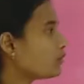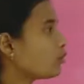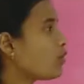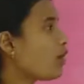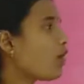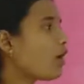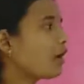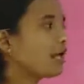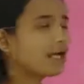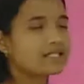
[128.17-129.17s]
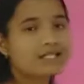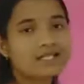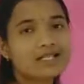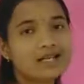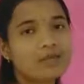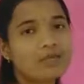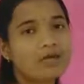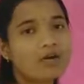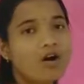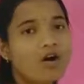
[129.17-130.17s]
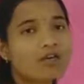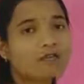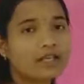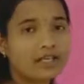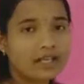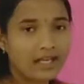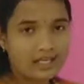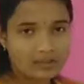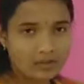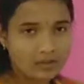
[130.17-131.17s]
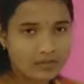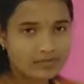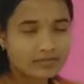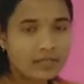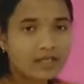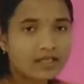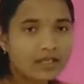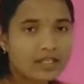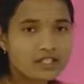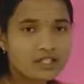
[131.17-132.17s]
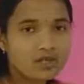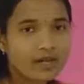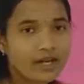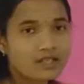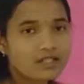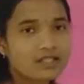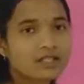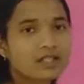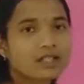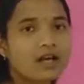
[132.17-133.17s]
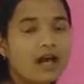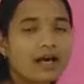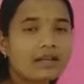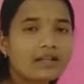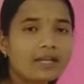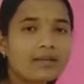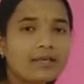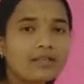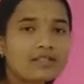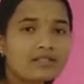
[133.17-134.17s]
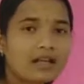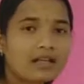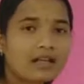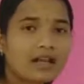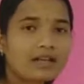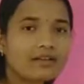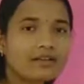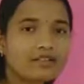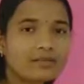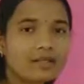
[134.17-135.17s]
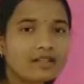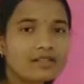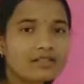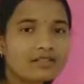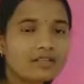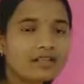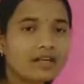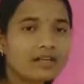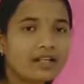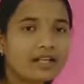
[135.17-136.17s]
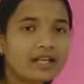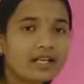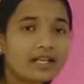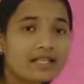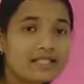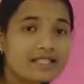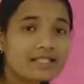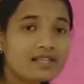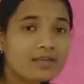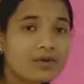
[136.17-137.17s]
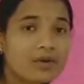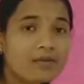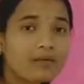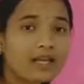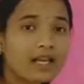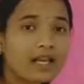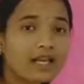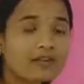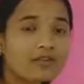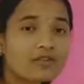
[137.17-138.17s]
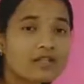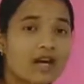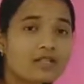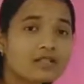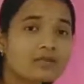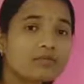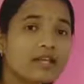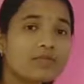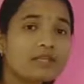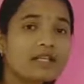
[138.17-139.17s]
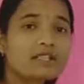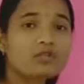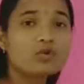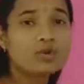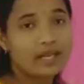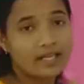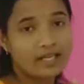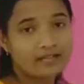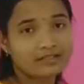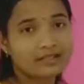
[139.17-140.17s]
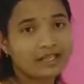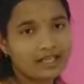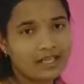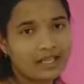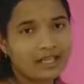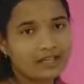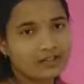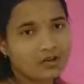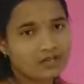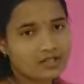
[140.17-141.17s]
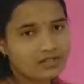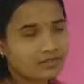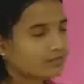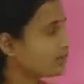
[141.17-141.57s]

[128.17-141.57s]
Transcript: no or lesser number of d electrons. Dear students, alkali metals, alkaline earth metals, it containing lesser number of d electrons, or sometimes there is no any other d electrons.